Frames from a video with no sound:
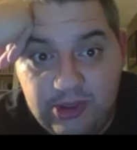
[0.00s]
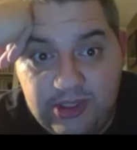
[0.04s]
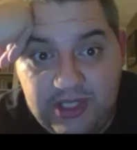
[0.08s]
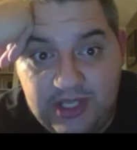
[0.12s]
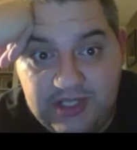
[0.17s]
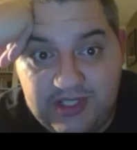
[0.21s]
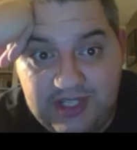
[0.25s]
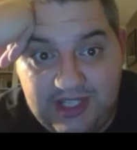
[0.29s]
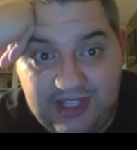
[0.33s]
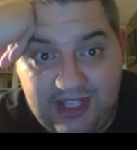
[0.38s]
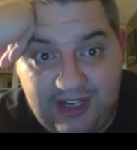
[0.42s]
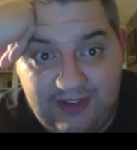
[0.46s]

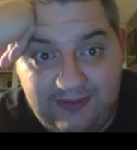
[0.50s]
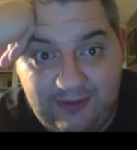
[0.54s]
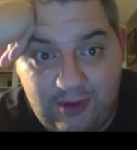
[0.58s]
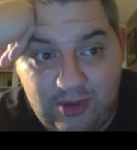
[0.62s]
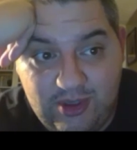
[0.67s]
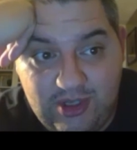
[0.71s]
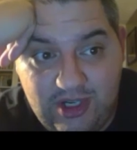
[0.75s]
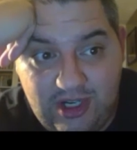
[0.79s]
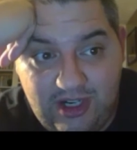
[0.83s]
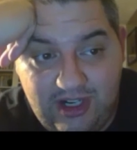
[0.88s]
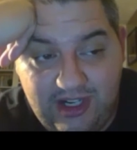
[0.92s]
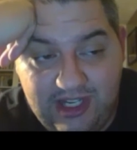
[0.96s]
is in there for
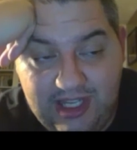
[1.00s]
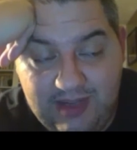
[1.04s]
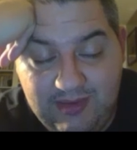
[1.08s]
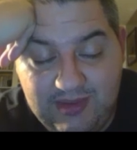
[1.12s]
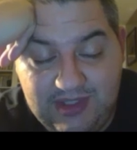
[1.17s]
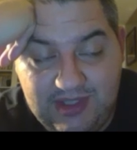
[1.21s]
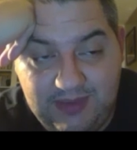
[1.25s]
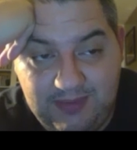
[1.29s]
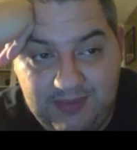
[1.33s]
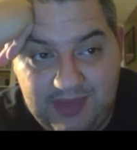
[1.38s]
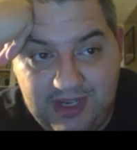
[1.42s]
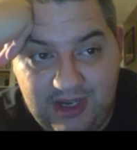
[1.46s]
sure. He was
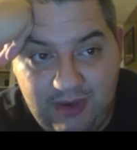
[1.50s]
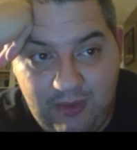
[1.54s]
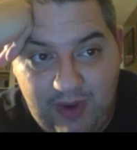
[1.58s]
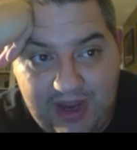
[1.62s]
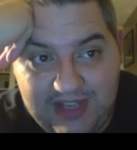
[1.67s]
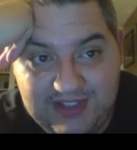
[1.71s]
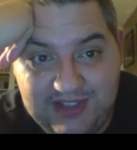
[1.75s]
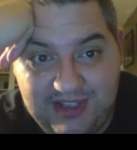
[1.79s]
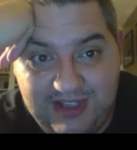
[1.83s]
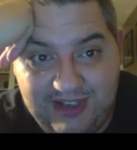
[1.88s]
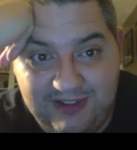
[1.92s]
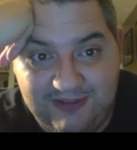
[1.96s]
a big
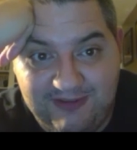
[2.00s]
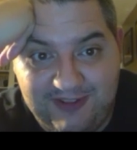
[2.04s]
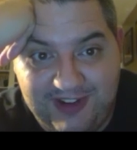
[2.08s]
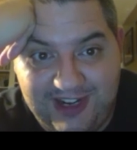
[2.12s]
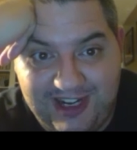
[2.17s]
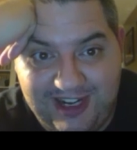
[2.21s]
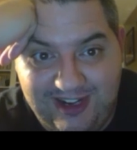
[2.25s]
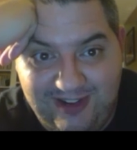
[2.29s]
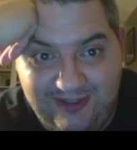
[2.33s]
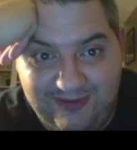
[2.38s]
wrestling fan